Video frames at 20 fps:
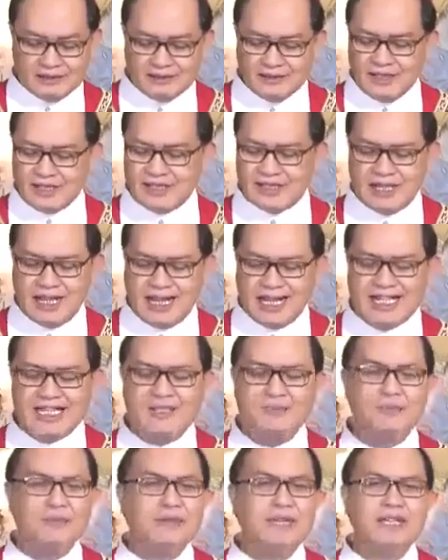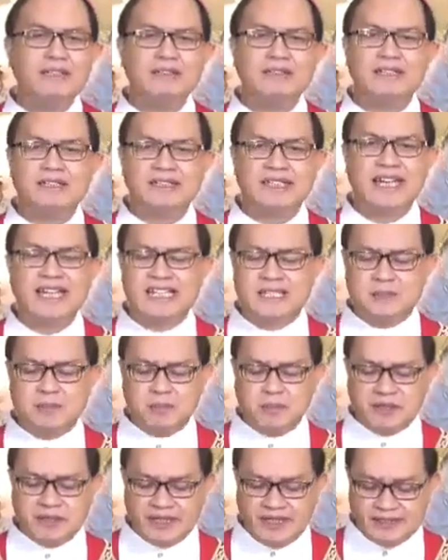this has been the
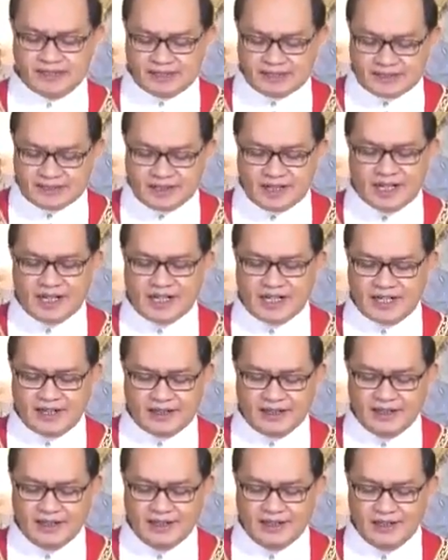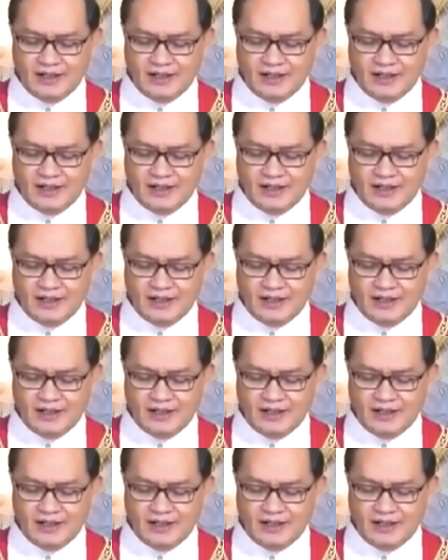desperate cry